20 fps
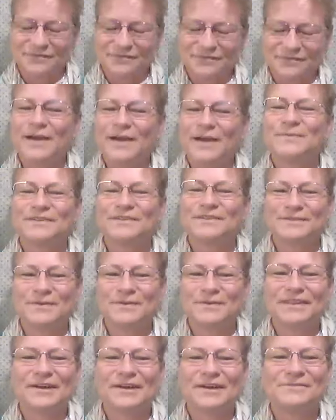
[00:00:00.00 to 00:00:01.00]
a fabulous
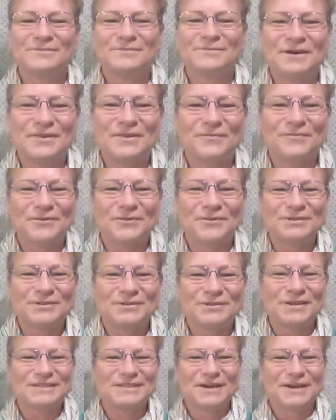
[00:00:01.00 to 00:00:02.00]
one that was one of the first
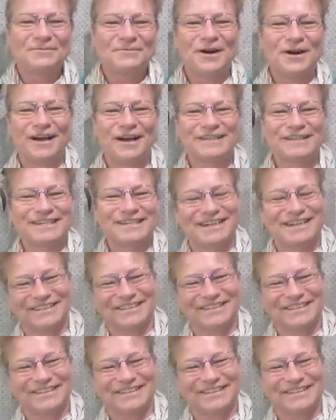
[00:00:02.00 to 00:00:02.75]
ones i watched